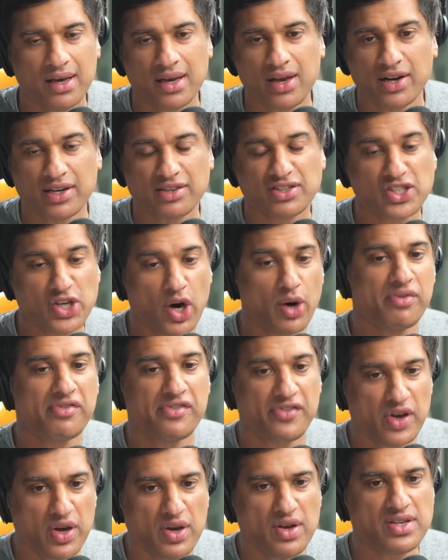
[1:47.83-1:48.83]
kind of top
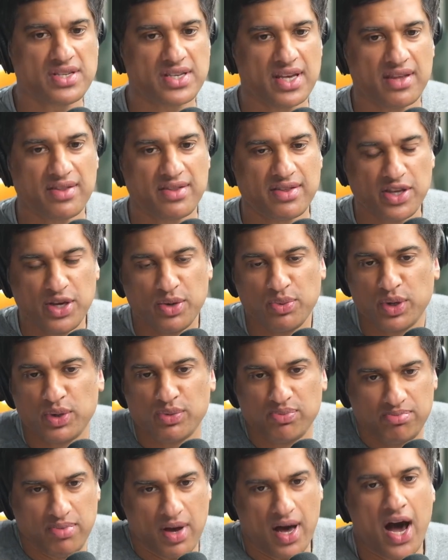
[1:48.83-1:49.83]
foods that you
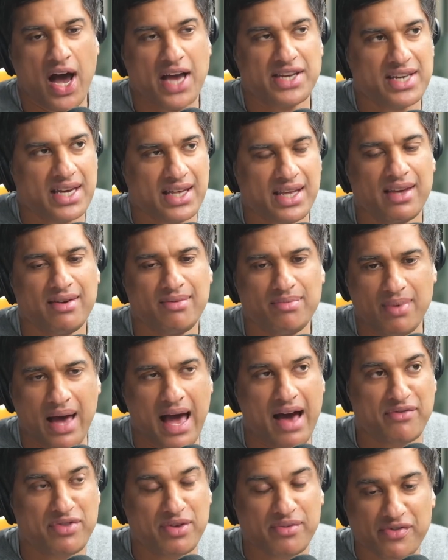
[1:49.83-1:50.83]
would ideally
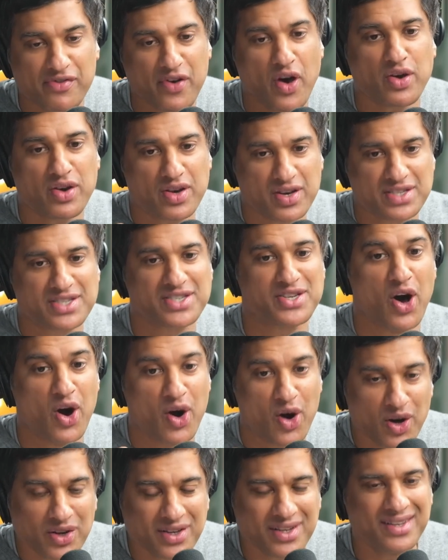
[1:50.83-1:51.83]
have them focus
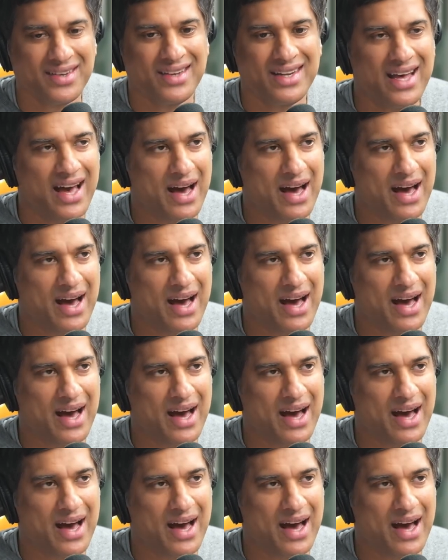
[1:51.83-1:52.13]
on?